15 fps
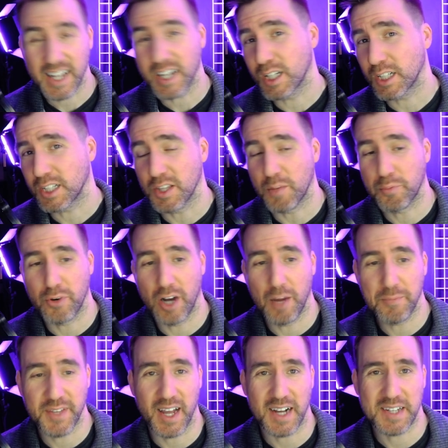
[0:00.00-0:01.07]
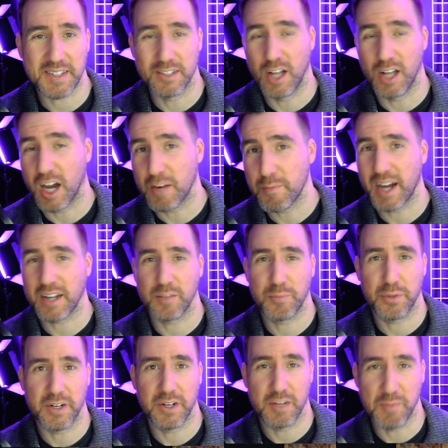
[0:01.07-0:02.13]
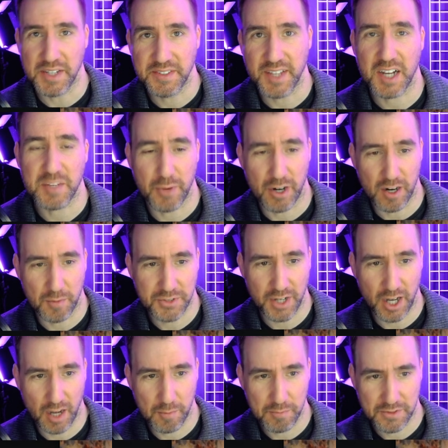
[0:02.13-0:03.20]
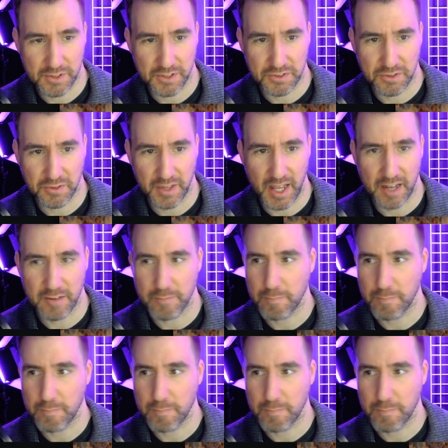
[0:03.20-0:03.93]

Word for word: click on the prompt text and it'll automatically put it in my text bar up top, so let's do that.